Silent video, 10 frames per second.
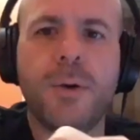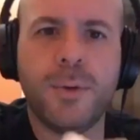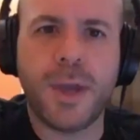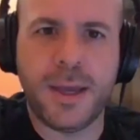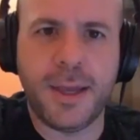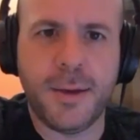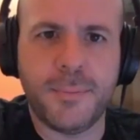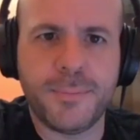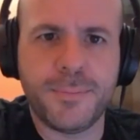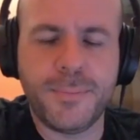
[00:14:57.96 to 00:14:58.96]
okay?
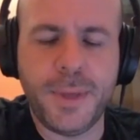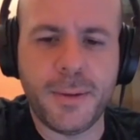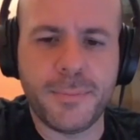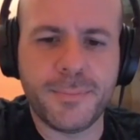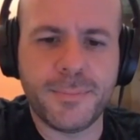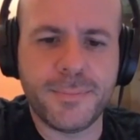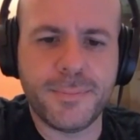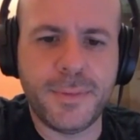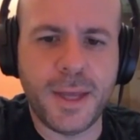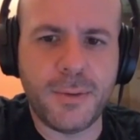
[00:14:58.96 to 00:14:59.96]
Yep, than yep. there.
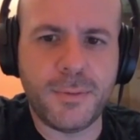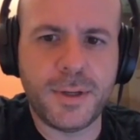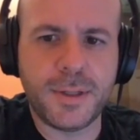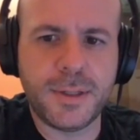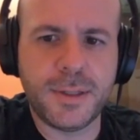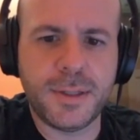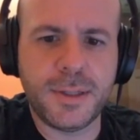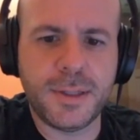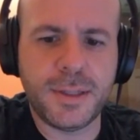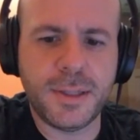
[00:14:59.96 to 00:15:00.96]
That um, one.
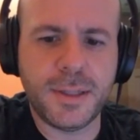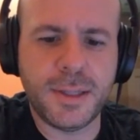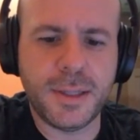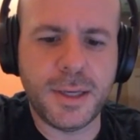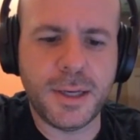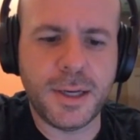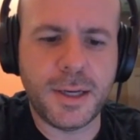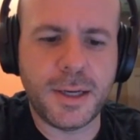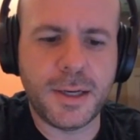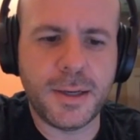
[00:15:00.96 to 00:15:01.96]

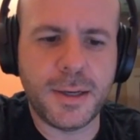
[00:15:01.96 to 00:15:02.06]
Uh, and I